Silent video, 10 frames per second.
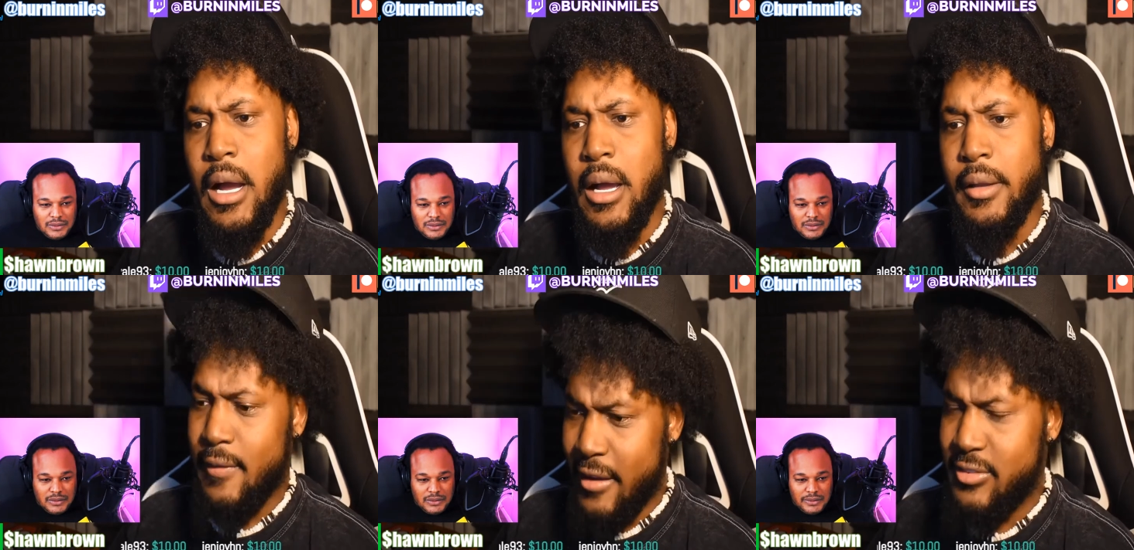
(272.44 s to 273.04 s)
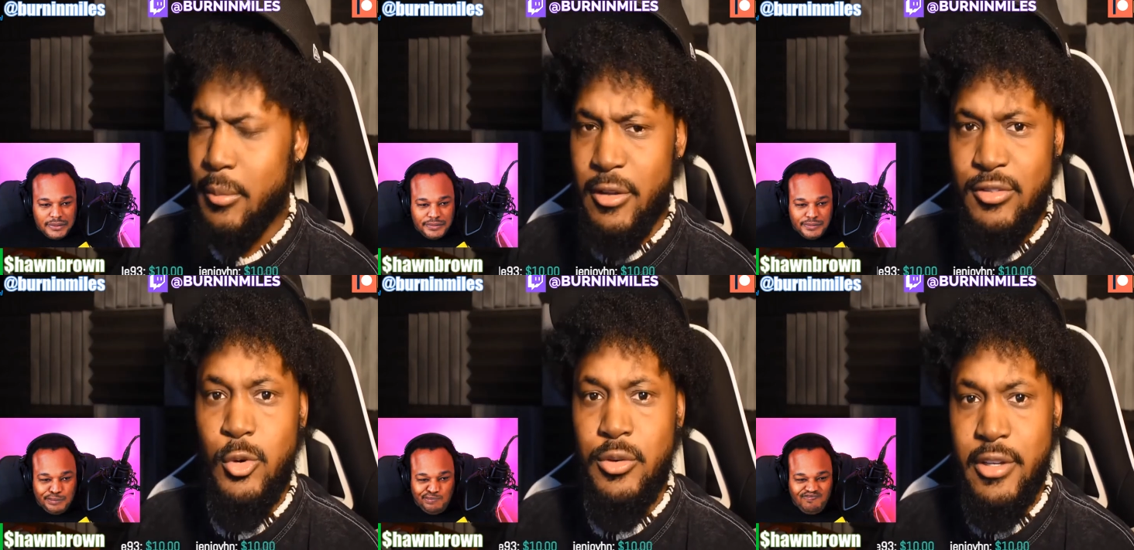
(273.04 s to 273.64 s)
Speaker 1: uh, that's some
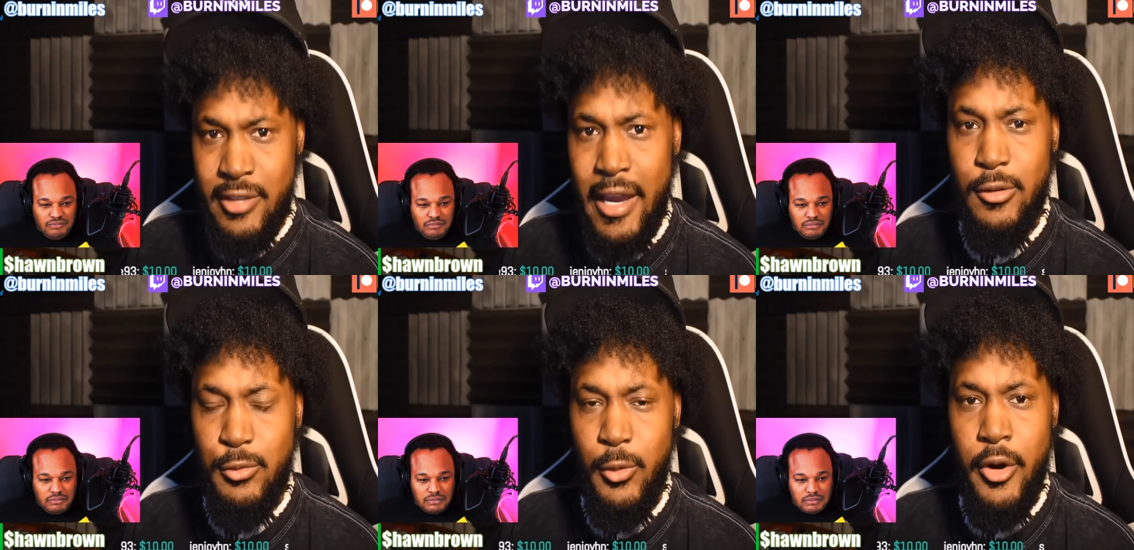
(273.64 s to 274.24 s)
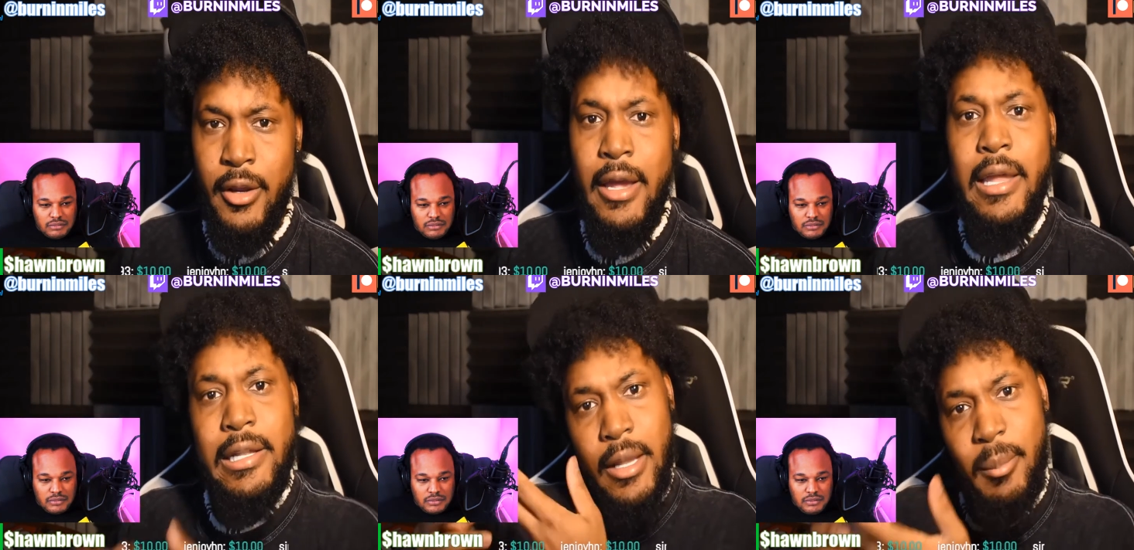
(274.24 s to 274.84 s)
astute detective work.
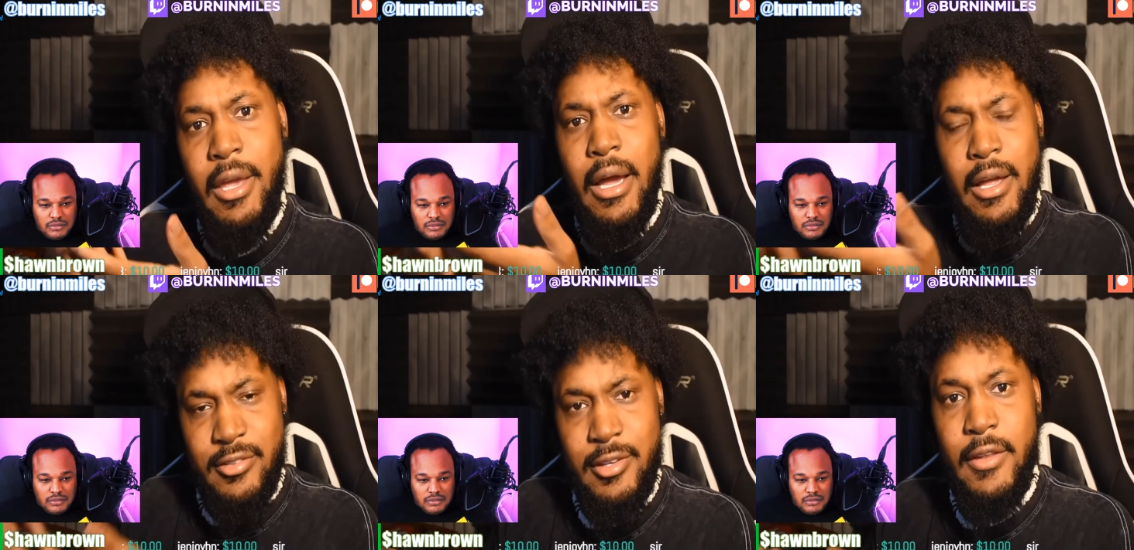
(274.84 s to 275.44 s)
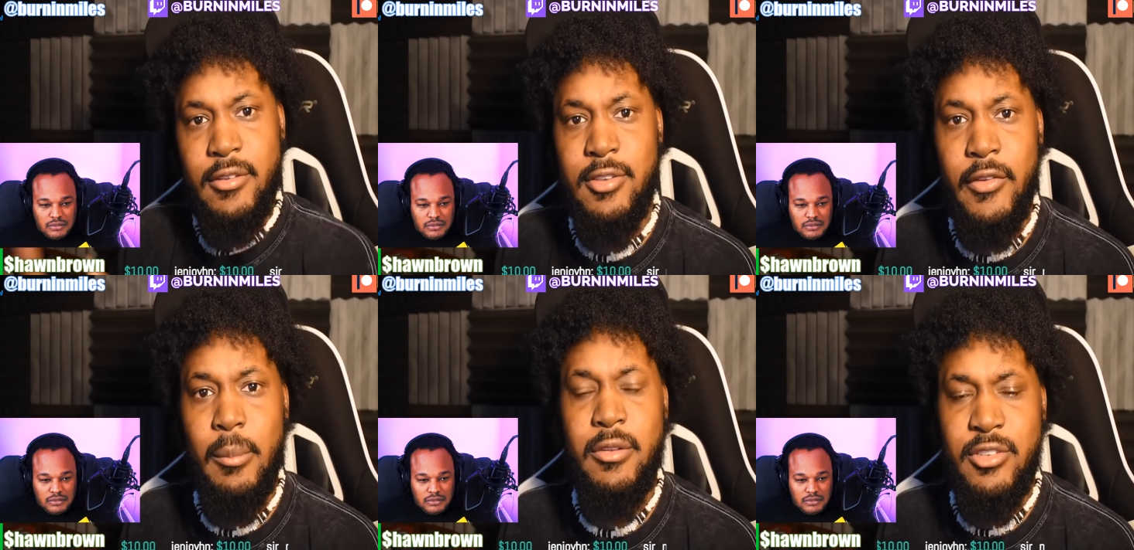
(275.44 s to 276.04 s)
Let me uh, send this to
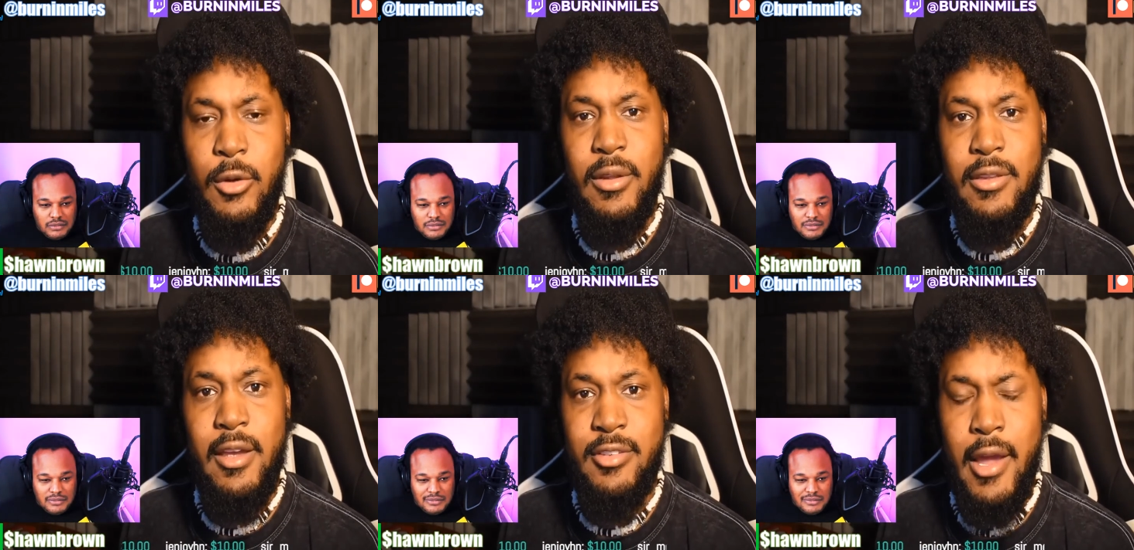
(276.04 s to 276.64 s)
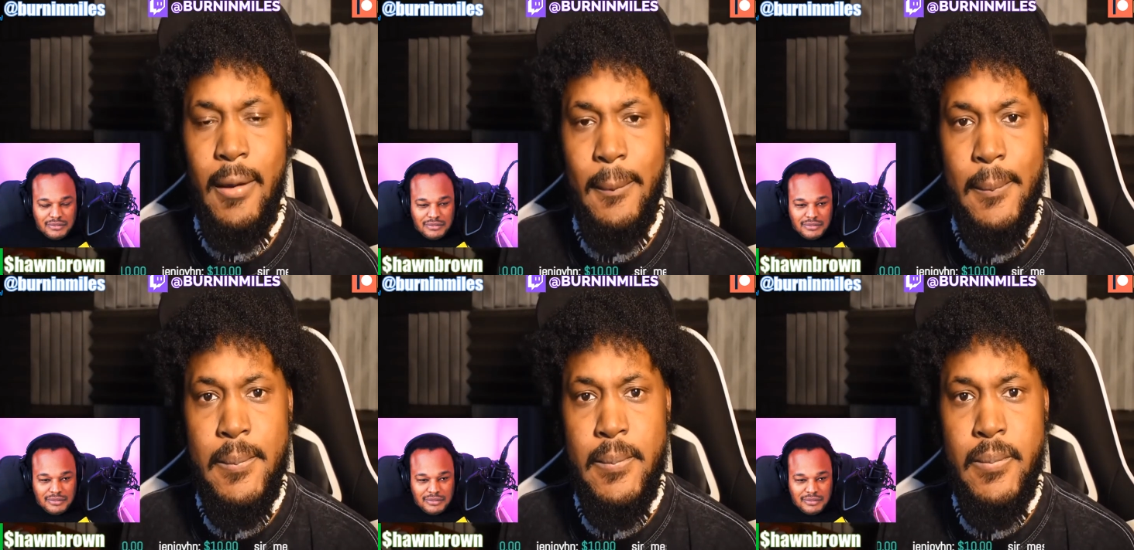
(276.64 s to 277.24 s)
them and see what they say.
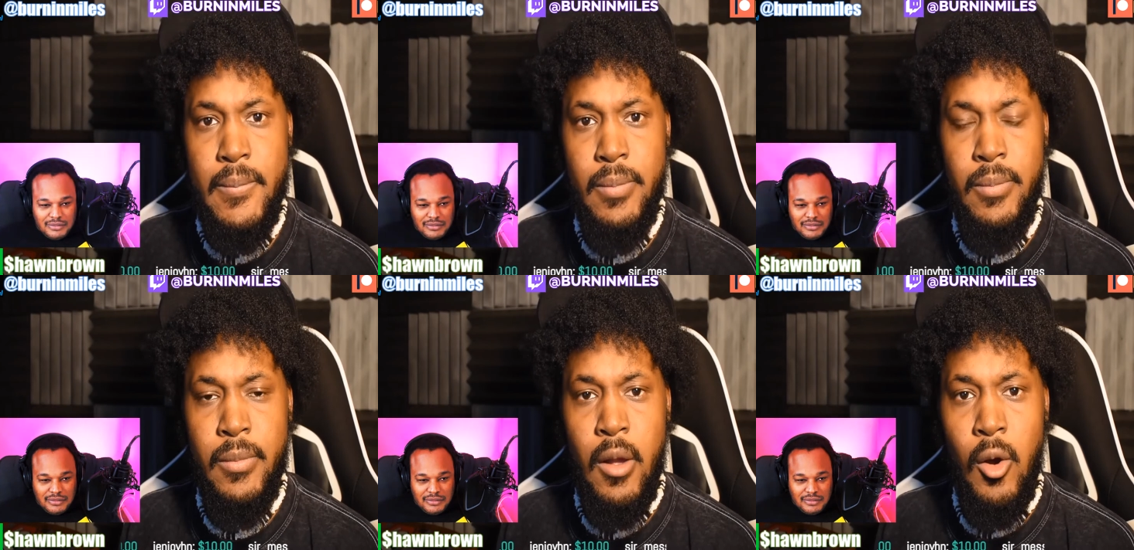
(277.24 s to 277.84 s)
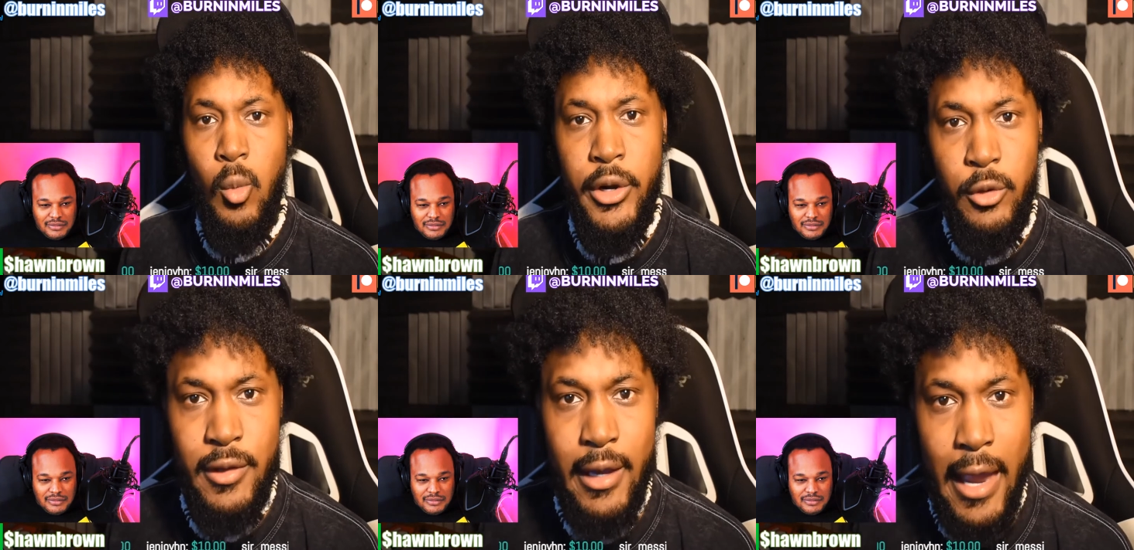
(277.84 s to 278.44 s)
What do you
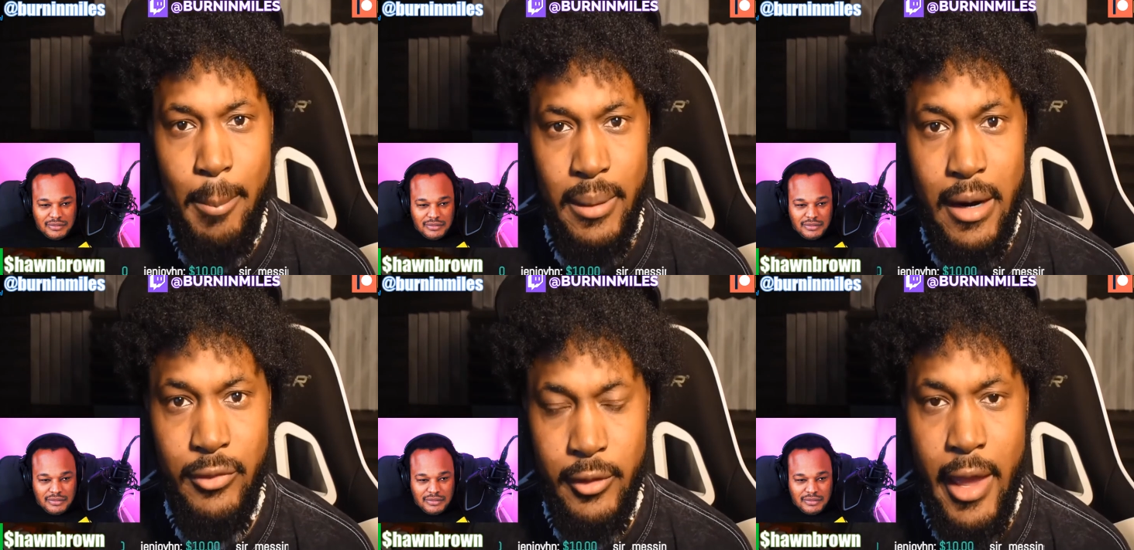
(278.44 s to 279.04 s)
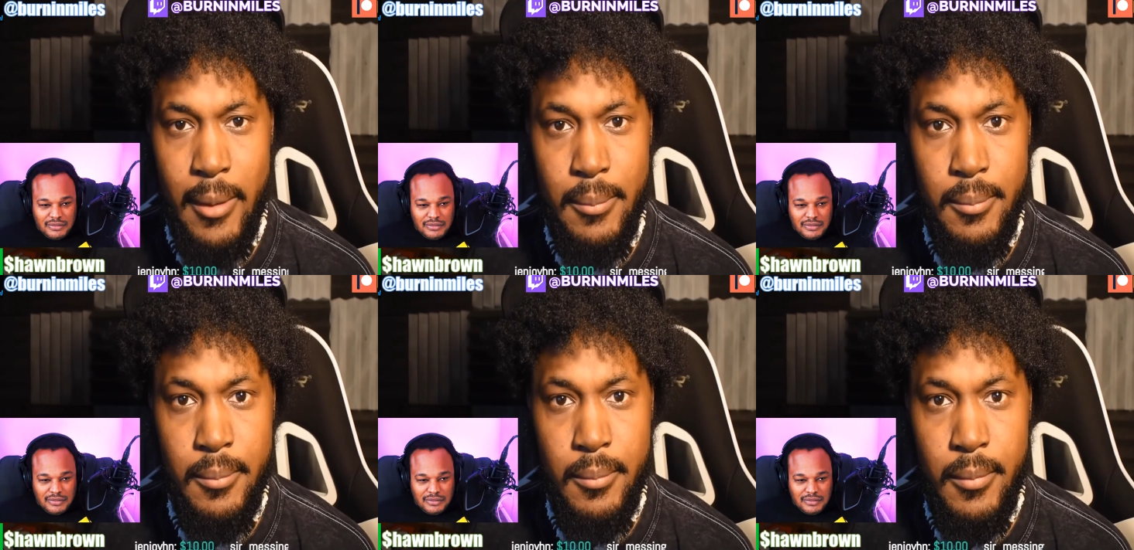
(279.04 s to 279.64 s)
think happened after that?
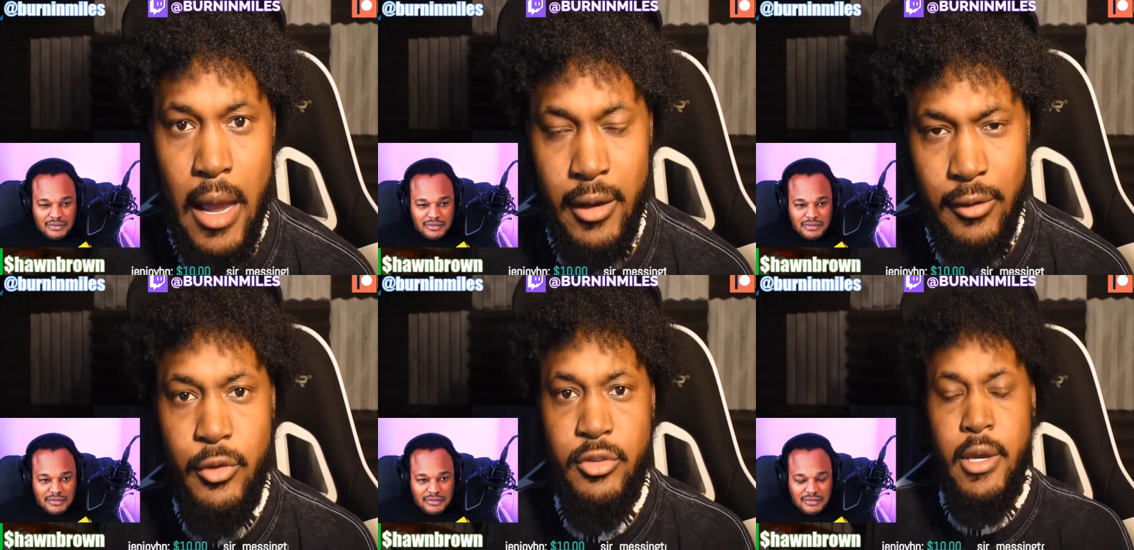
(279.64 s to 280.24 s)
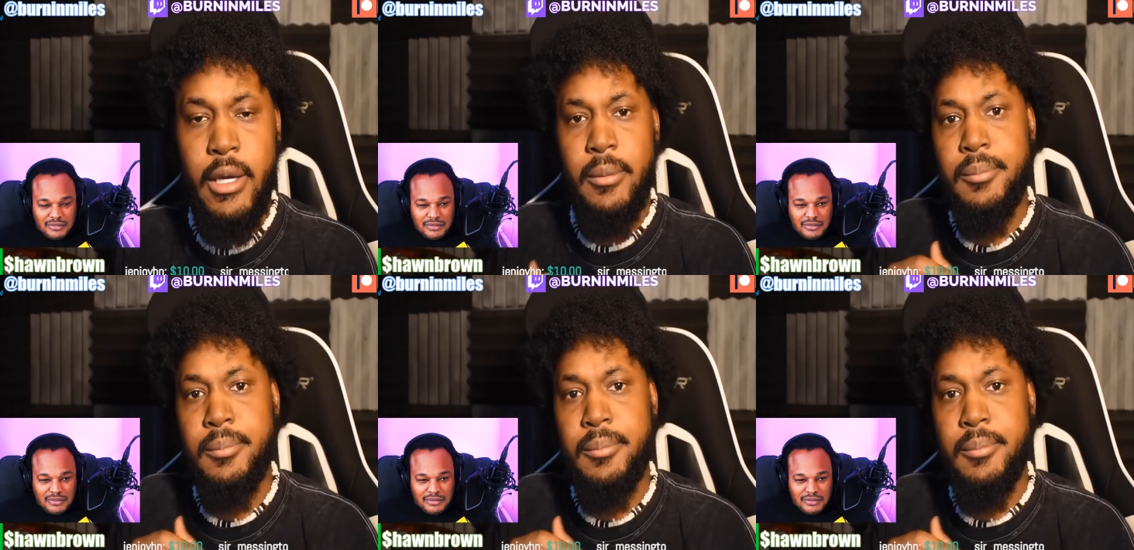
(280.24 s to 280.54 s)
I'll give you a second.